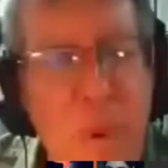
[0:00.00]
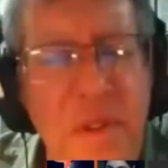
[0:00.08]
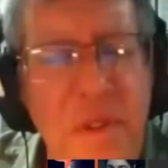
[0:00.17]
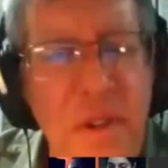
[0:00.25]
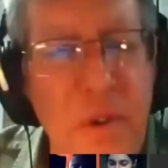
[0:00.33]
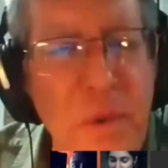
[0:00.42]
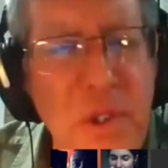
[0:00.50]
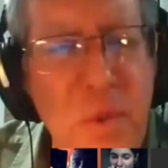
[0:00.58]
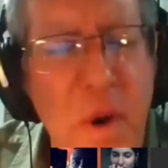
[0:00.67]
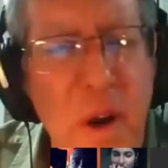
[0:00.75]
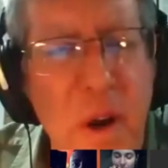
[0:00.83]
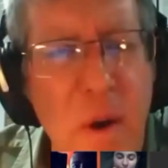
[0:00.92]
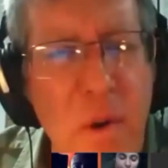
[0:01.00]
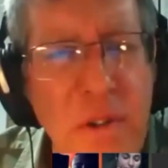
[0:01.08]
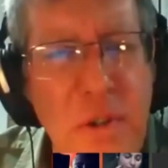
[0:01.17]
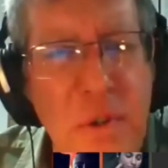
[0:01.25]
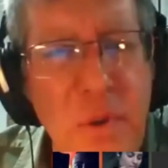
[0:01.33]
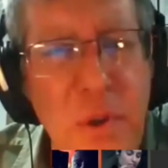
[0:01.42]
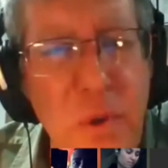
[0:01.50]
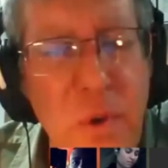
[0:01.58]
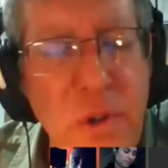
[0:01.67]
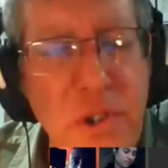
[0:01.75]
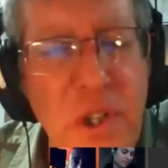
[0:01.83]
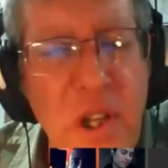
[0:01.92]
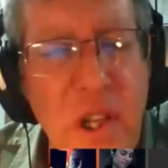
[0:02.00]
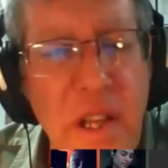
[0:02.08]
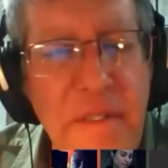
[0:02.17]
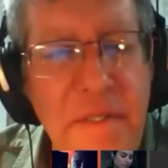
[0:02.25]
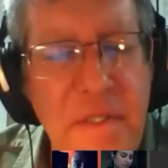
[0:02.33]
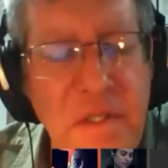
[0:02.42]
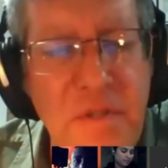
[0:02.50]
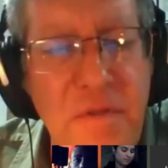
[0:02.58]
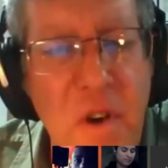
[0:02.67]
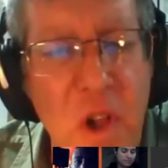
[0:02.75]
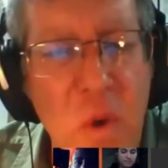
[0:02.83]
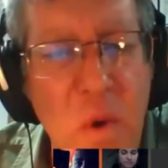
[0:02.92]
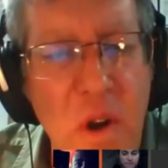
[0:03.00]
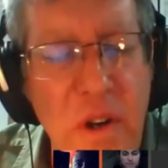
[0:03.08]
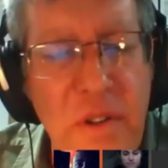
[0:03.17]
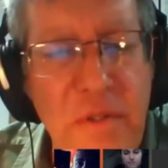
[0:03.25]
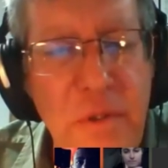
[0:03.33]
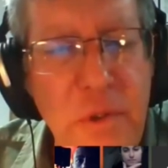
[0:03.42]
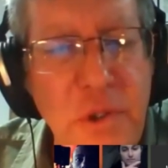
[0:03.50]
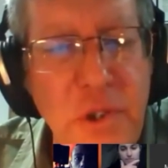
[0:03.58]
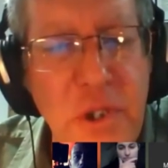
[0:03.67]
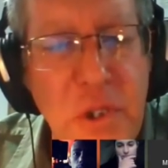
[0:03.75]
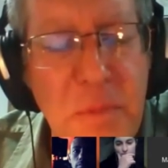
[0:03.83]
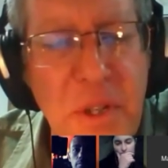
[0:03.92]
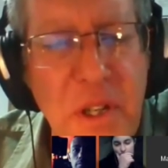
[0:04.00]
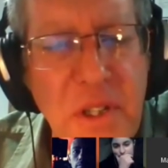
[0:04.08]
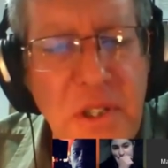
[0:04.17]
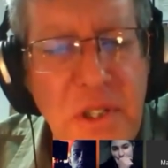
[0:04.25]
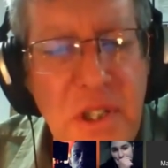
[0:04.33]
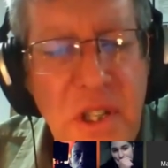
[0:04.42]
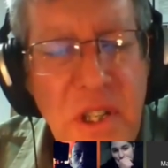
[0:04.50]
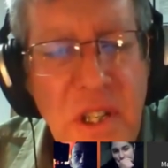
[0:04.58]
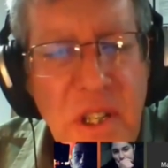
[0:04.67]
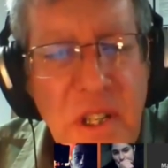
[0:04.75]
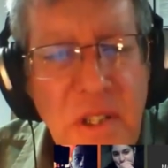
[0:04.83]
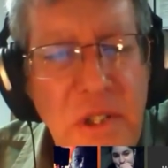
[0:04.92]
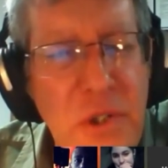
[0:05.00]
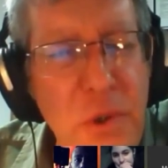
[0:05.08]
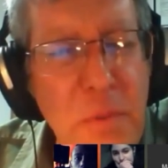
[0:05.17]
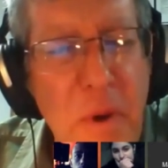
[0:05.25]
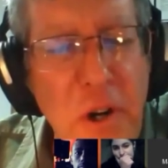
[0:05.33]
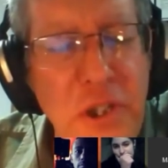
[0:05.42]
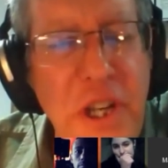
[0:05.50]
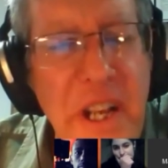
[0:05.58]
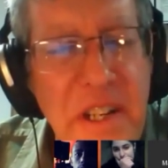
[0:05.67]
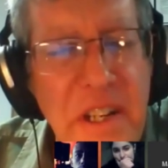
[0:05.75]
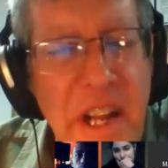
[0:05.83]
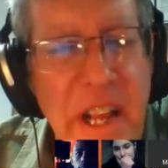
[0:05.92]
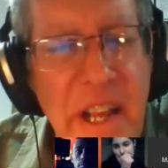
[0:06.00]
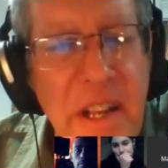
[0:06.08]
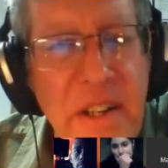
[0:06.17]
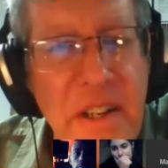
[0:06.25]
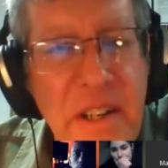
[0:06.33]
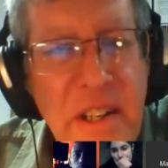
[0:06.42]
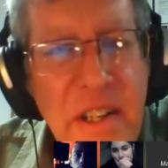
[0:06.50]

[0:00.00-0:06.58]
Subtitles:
thing here, and the reason why I wanted to do the original life as a follow-on to the fusion, is because the two march hand in hand.